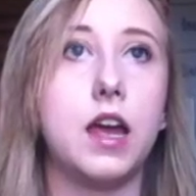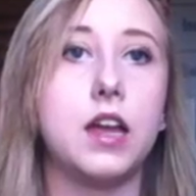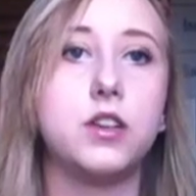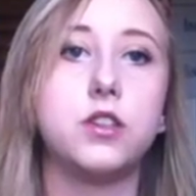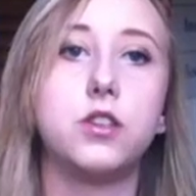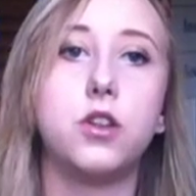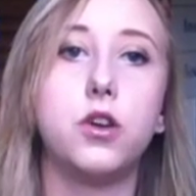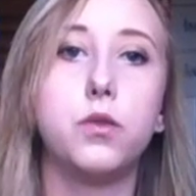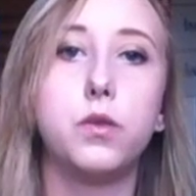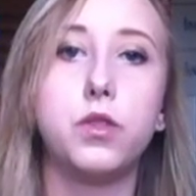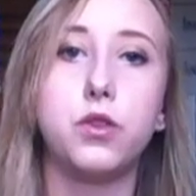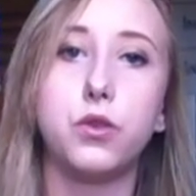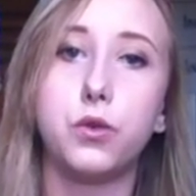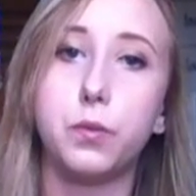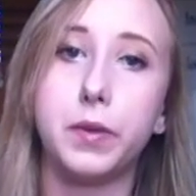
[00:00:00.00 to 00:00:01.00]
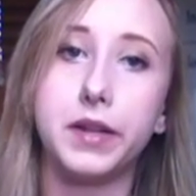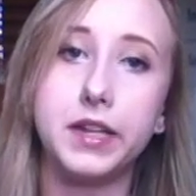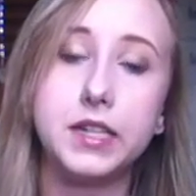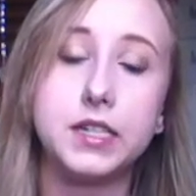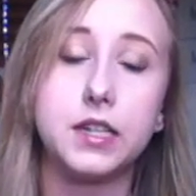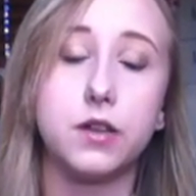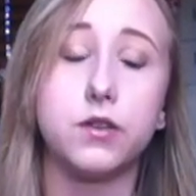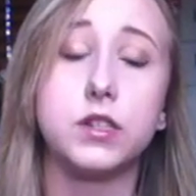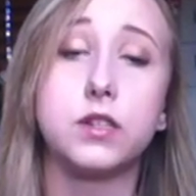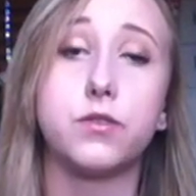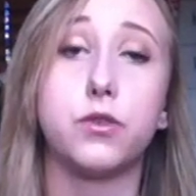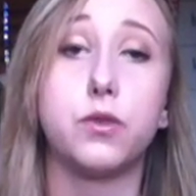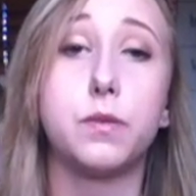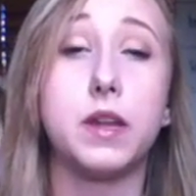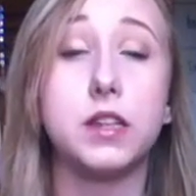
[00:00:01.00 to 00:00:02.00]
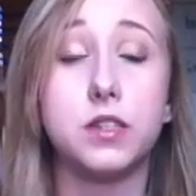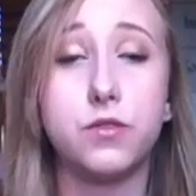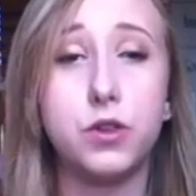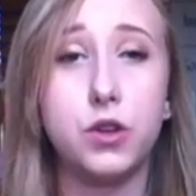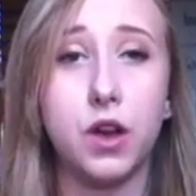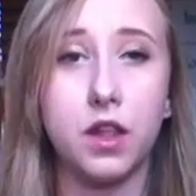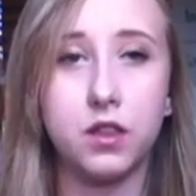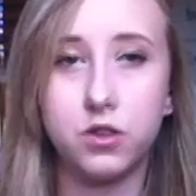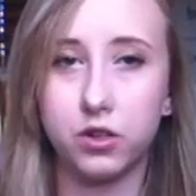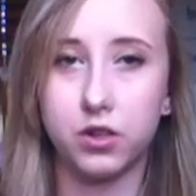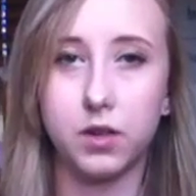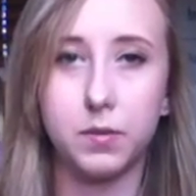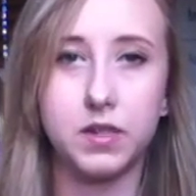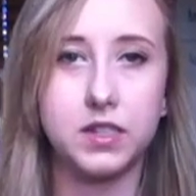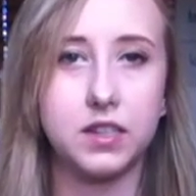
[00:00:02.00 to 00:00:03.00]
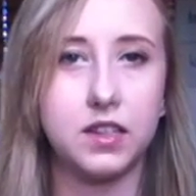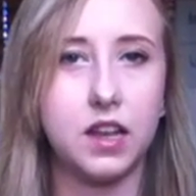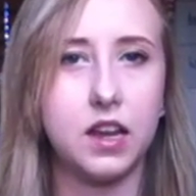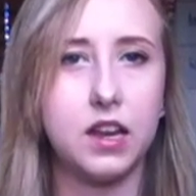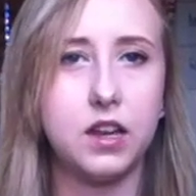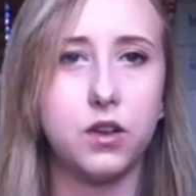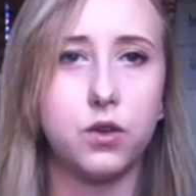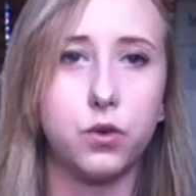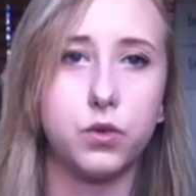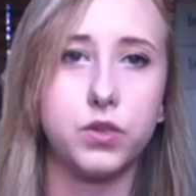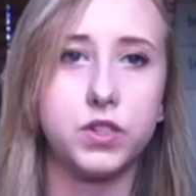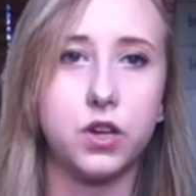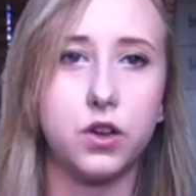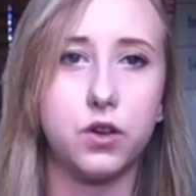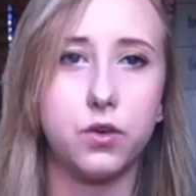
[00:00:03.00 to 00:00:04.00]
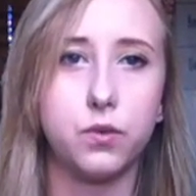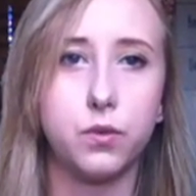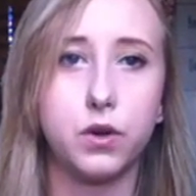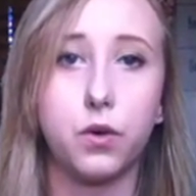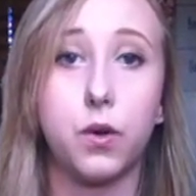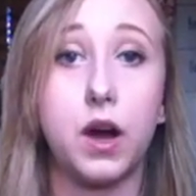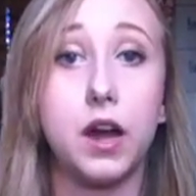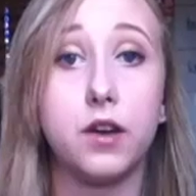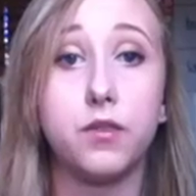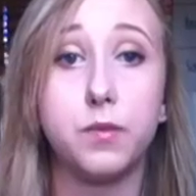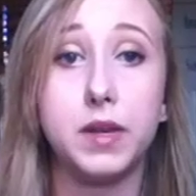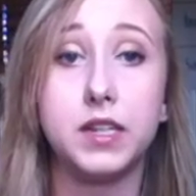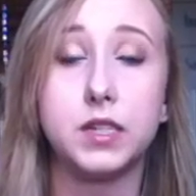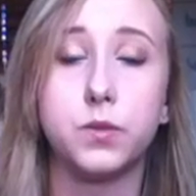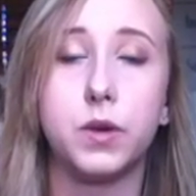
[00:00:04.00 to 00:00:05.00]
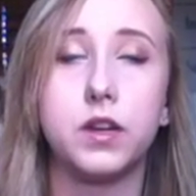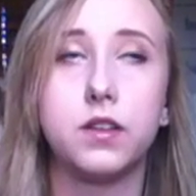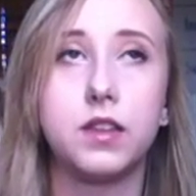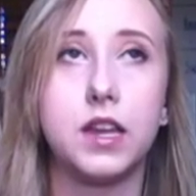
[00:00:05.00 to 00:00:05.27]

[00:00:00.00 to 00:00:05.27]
And along with your police clearance form, there's a few other documents that they also required of me as well.